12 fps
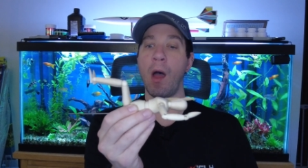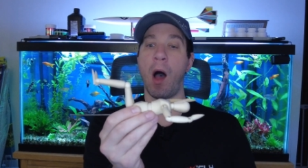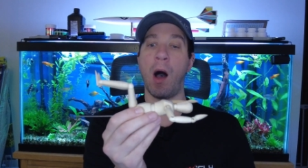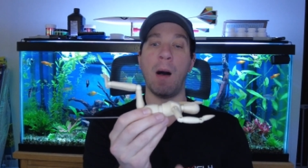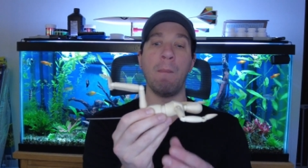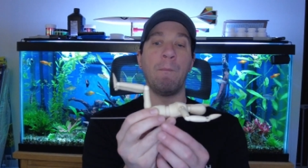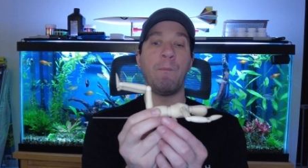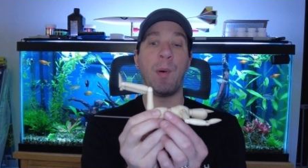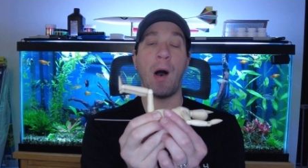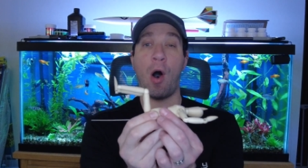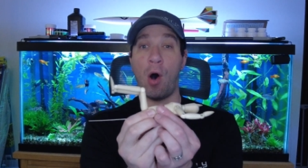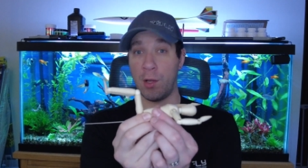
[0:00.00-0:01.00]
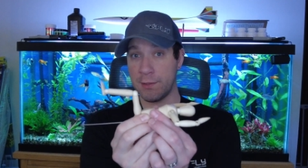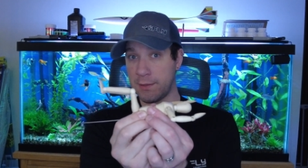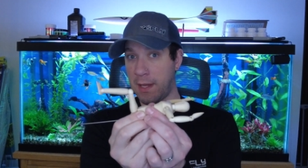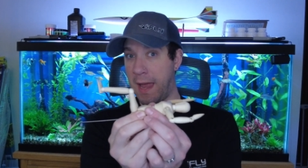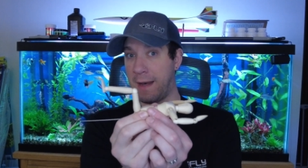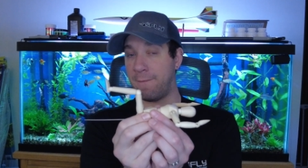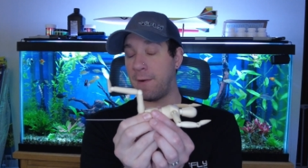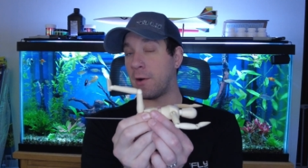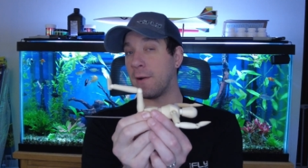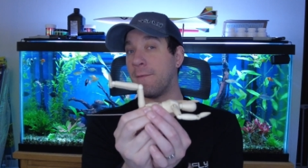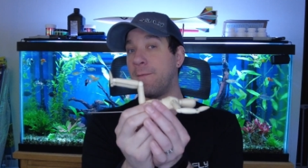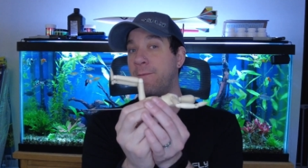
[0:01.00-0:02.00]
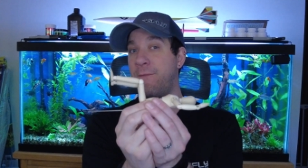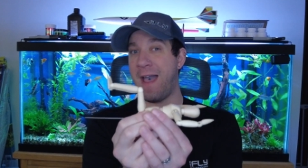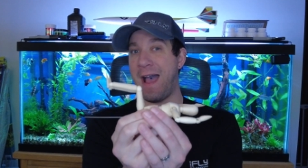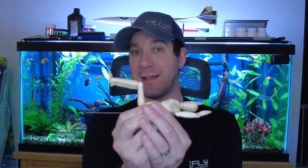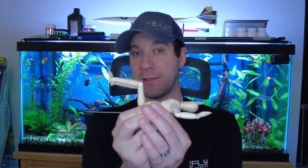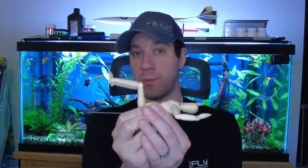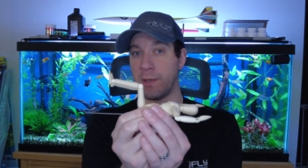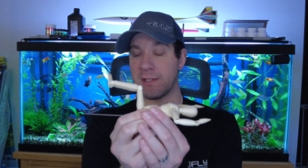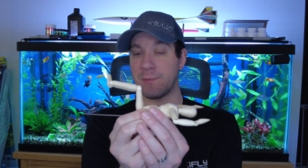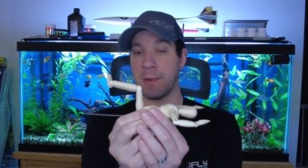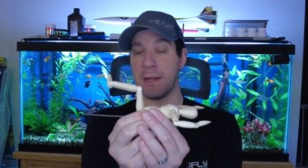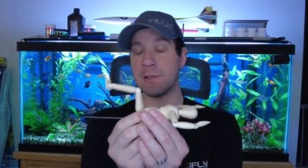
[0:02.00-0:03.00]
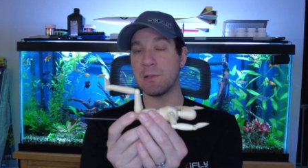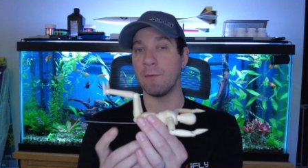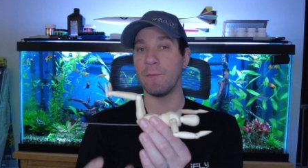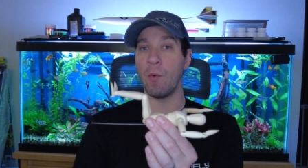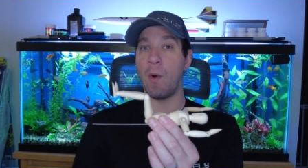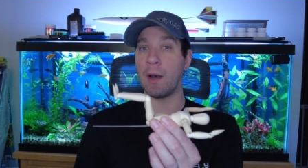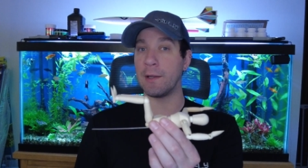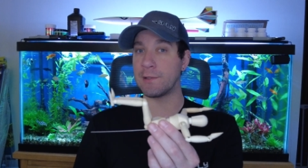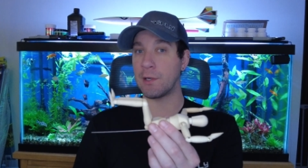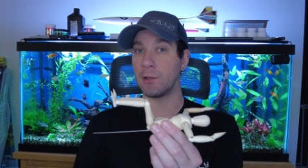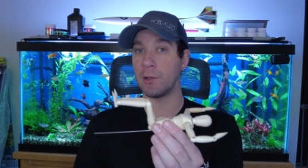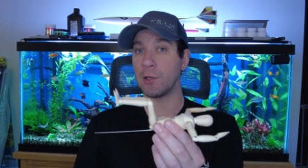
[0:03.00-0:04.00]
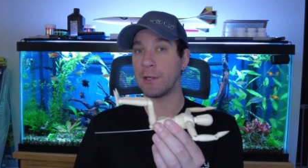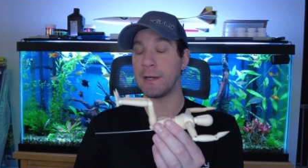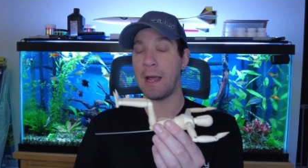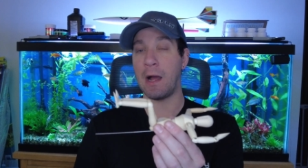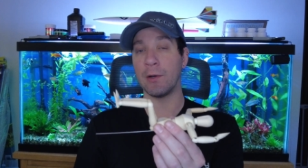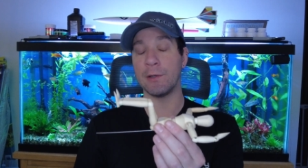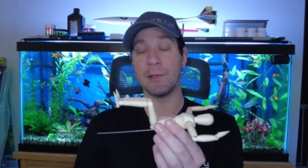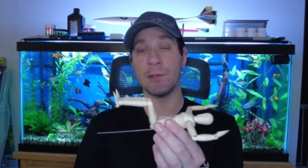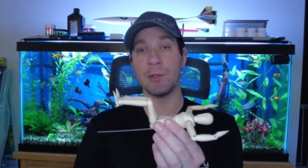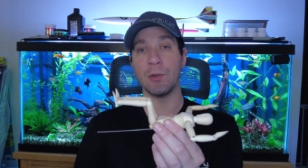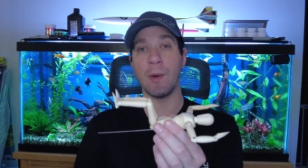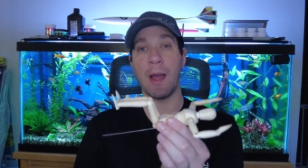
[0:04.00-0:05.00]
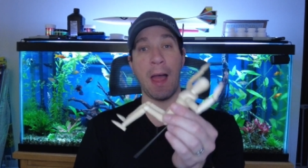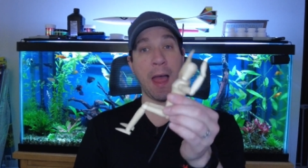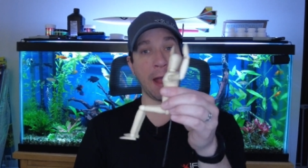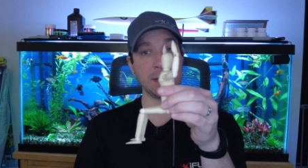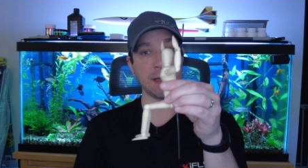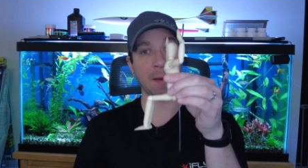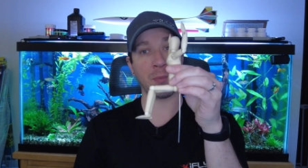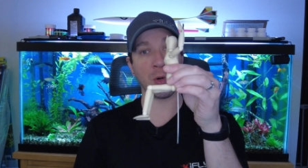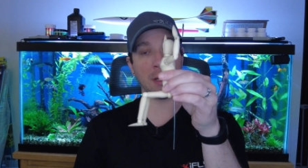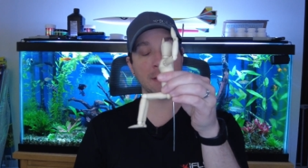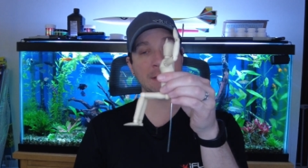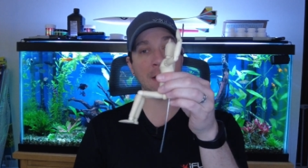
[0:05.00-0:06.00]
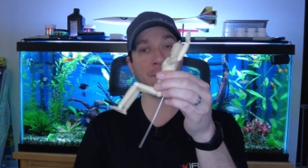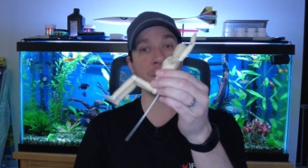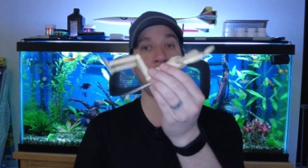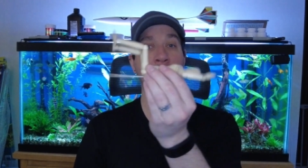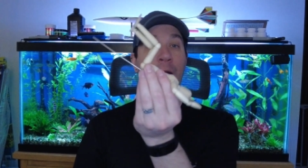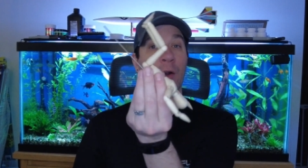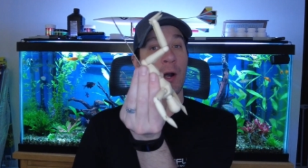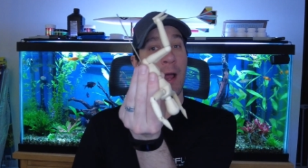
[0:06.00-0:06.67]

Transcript: um, but also at a very fast wind speed. So if you want to start learning how to do a heads up or a sit fly or a